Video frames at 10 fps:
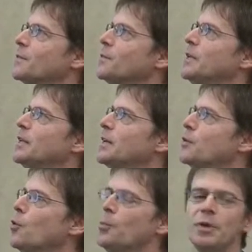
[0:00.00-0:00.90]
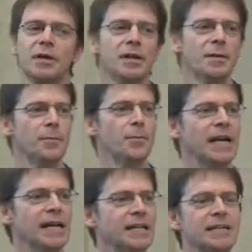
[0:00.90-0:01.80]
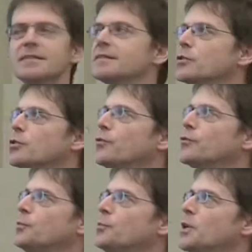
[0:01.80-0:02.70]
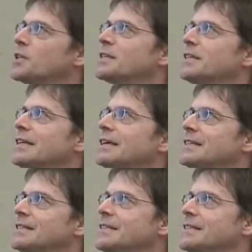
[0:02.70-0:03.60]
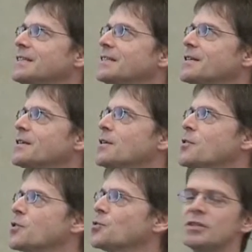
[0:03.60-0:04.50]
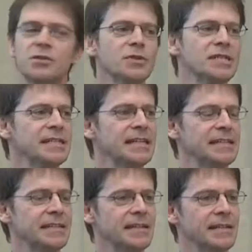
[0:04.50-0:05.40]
with an open practice of personal assistance through suicide,